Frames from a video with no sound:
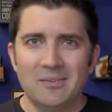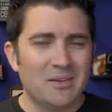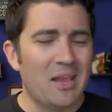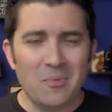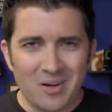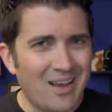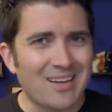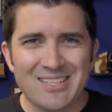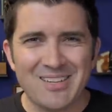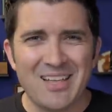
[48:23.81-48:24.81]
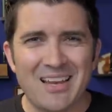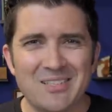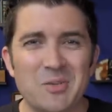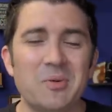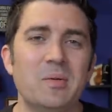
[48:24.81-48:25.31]
Okay, we're not gonna sell that as
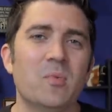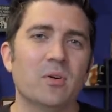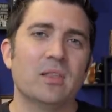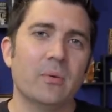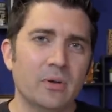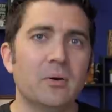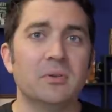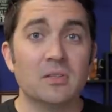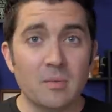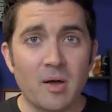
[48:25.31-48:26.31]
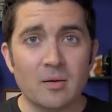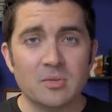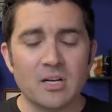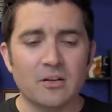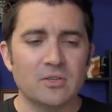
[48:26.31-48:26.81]
new anymore. That would go into the bottom
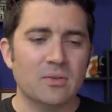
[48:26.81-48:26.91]
shelf.